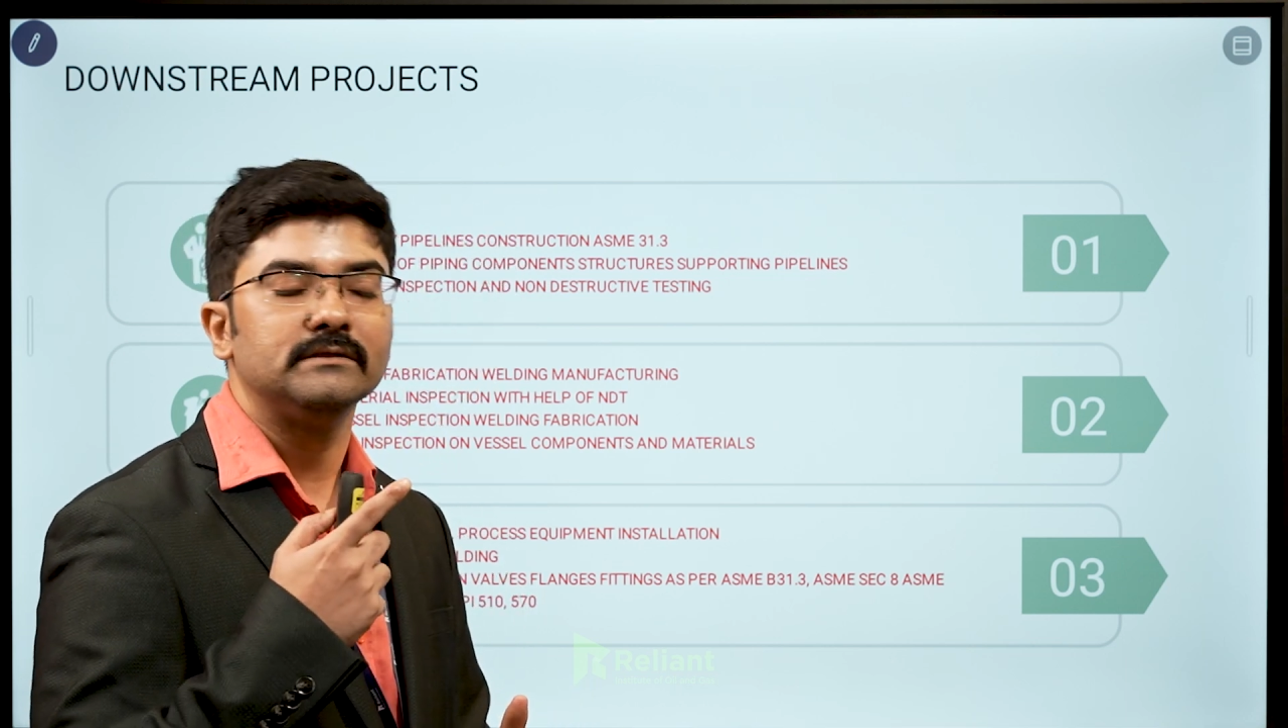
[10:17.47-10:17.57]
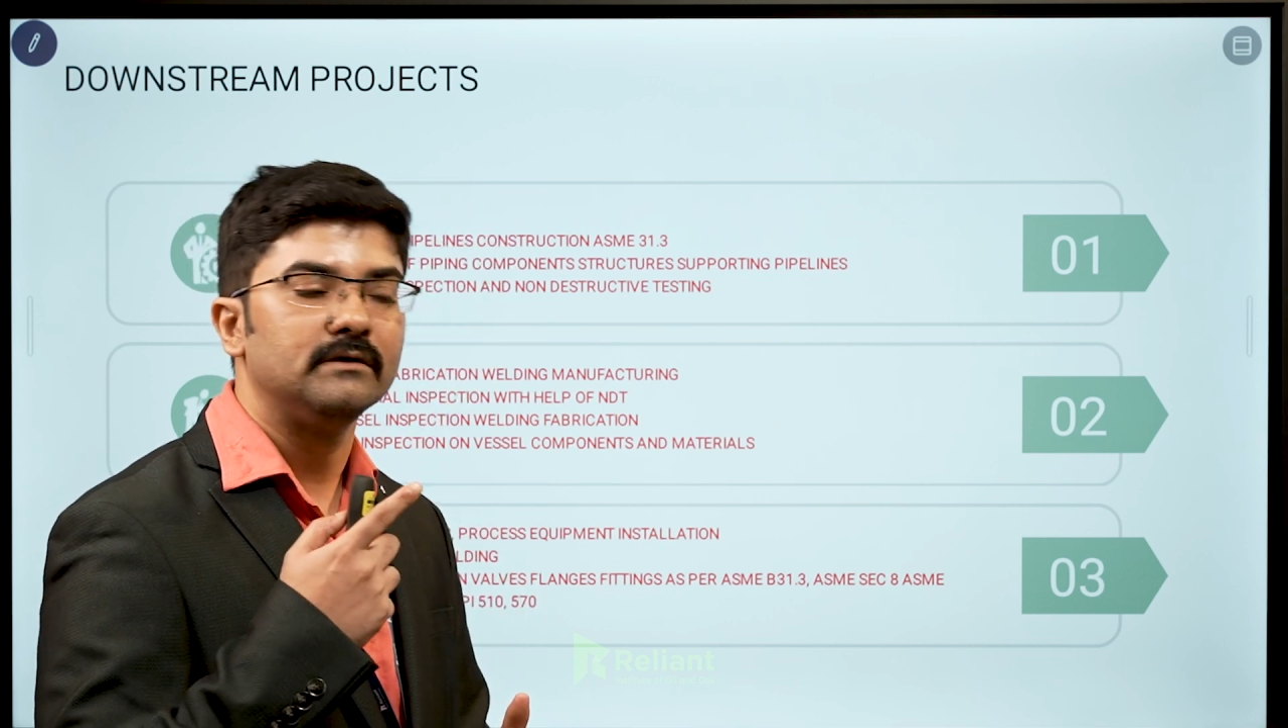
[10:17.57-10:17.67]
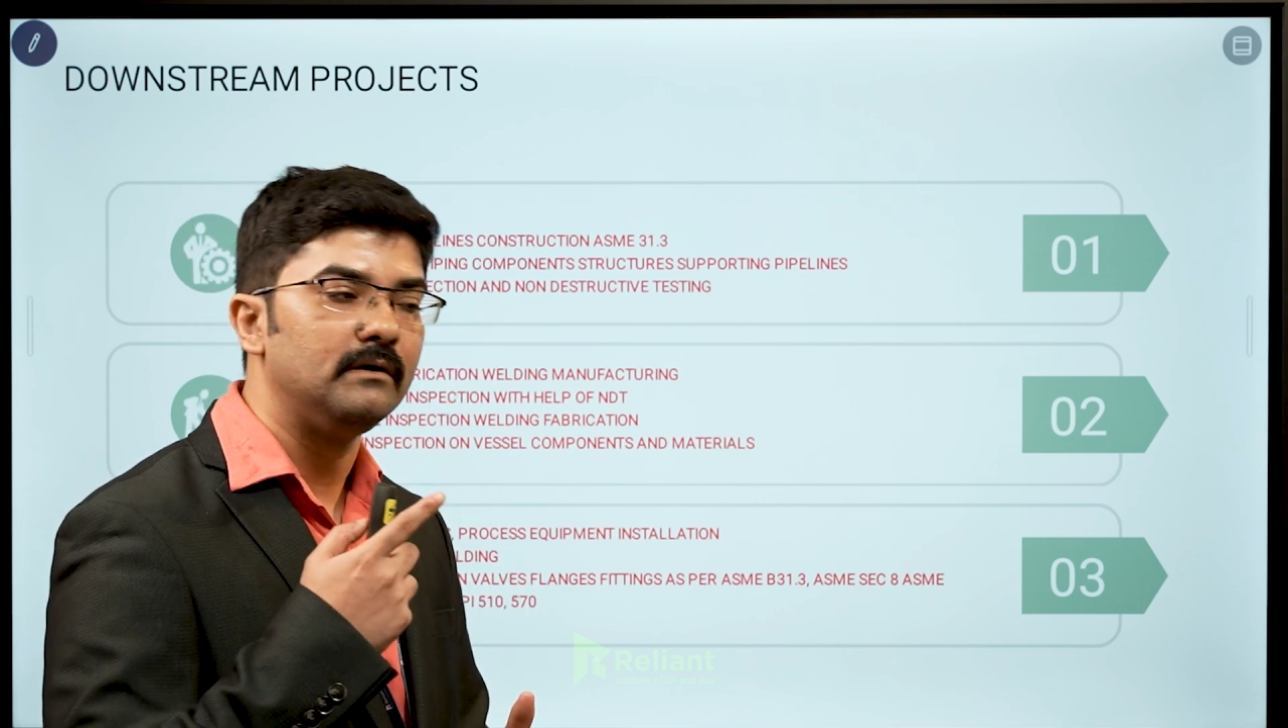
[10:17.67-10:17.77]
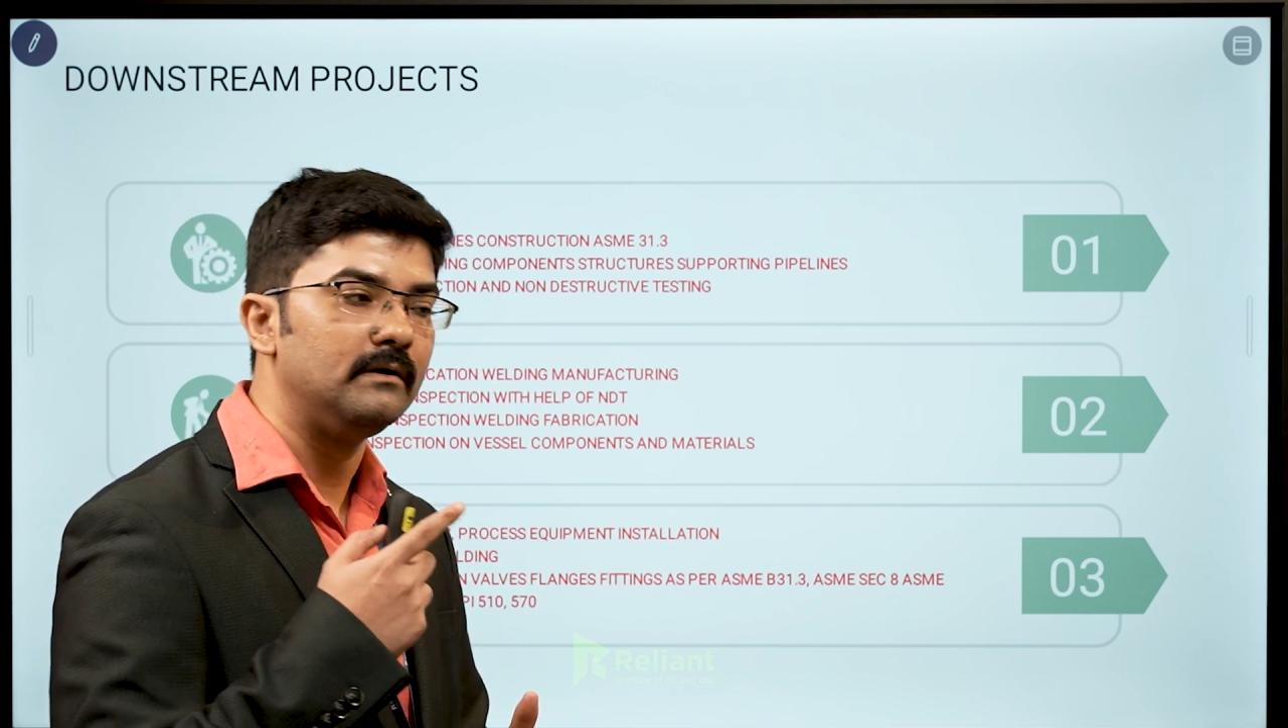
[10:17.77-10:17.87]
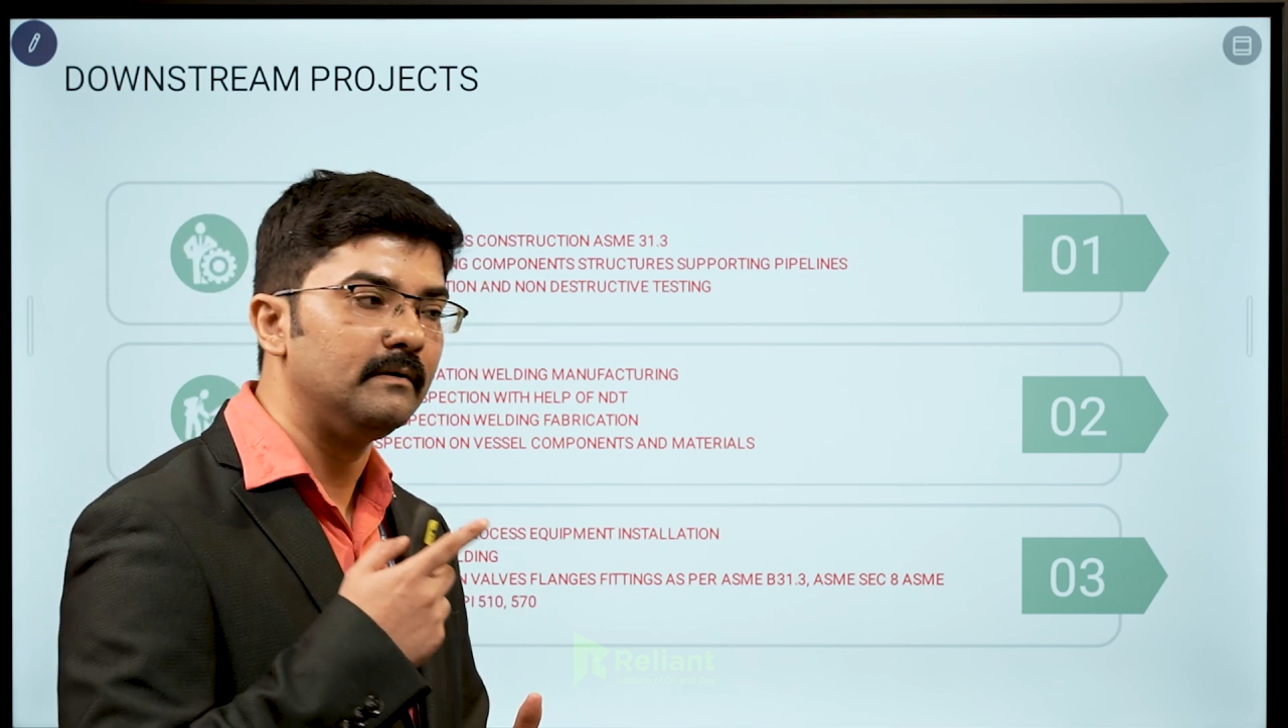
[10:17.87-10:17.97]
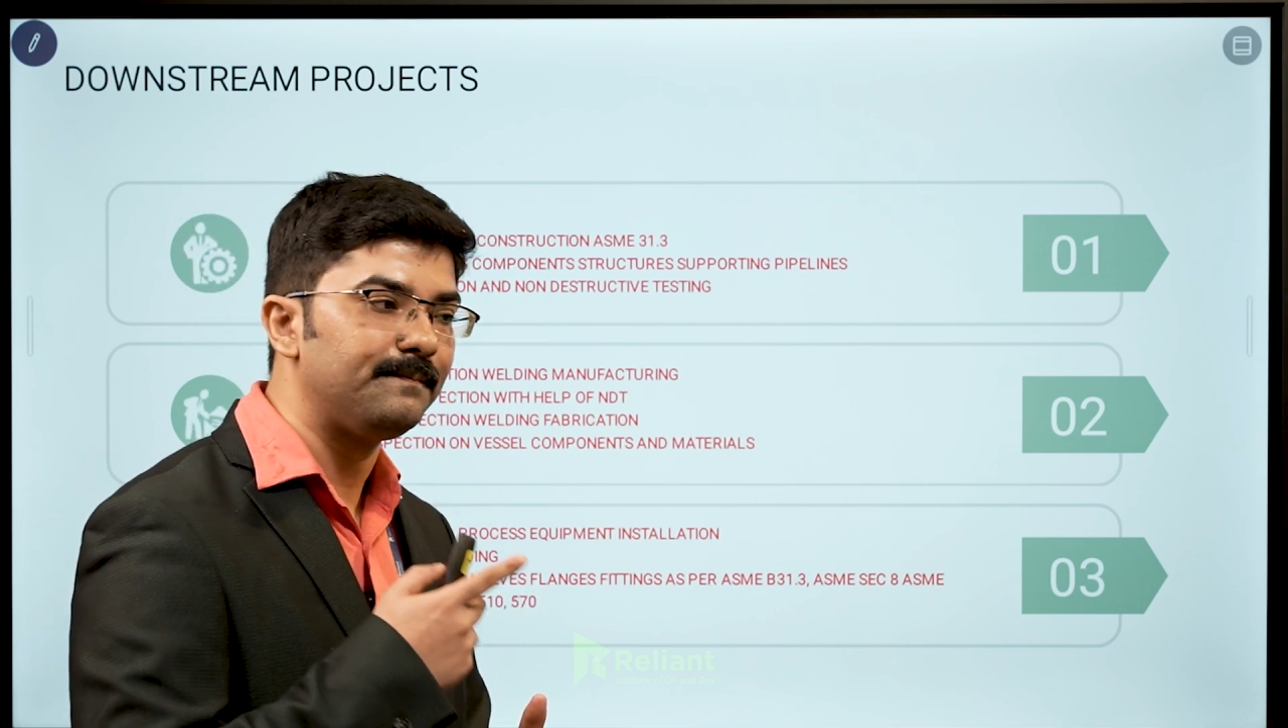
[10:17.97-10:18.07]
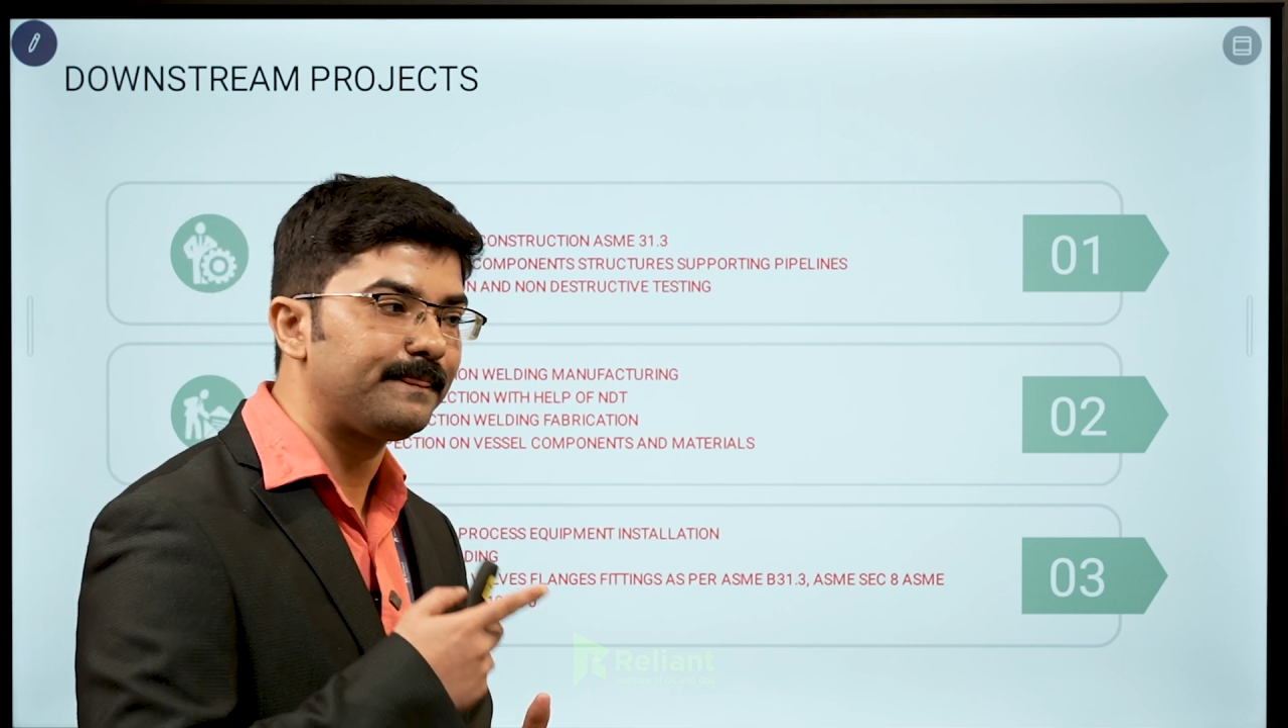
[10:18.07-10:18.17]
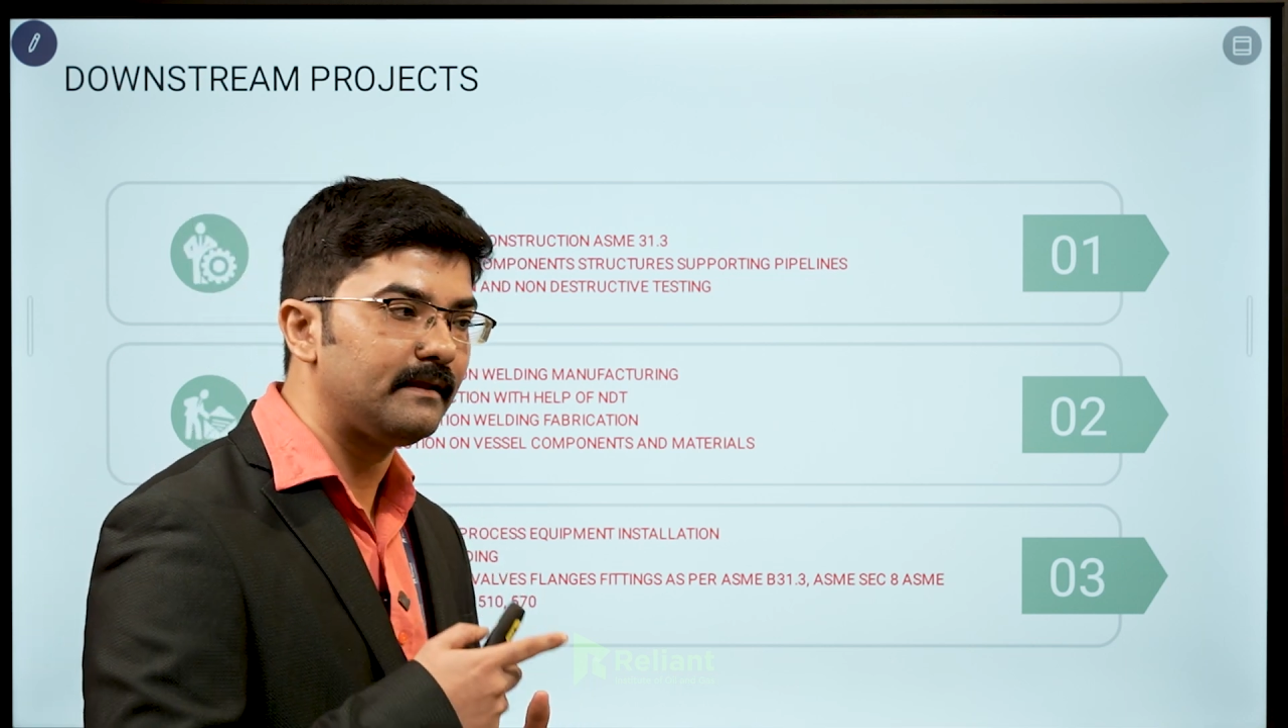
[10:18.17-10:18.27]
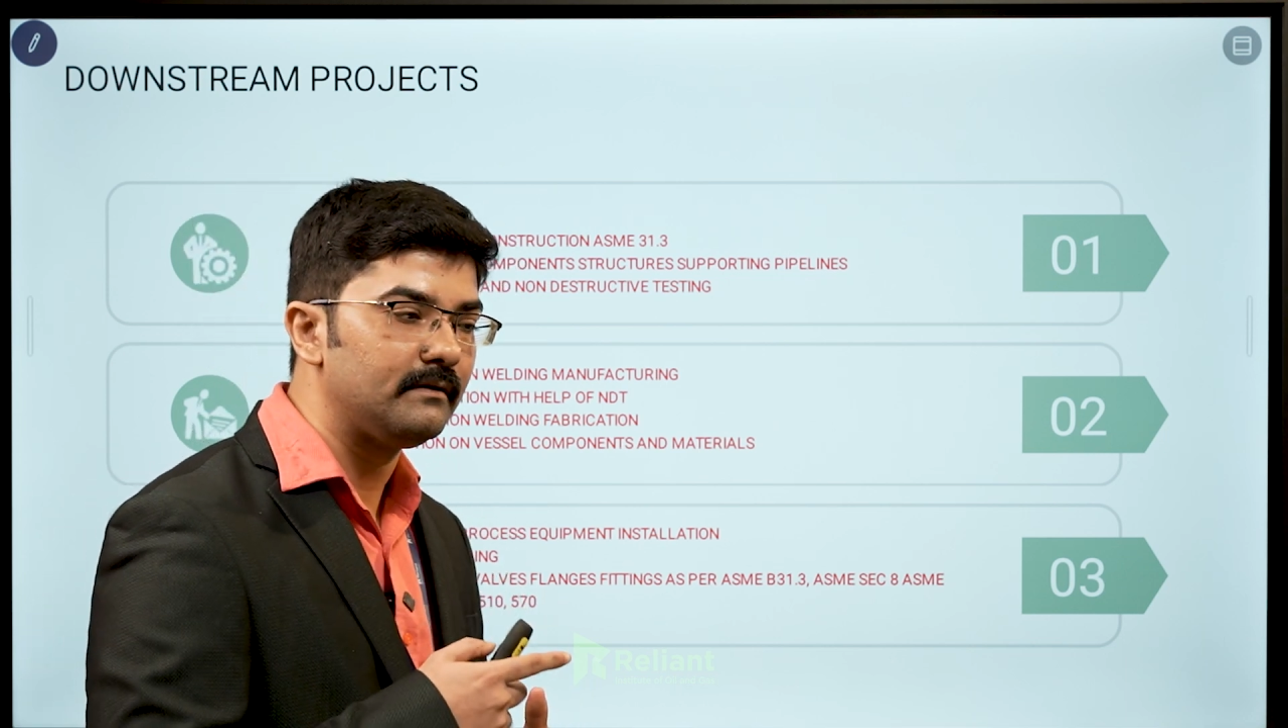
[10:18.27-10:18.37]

so,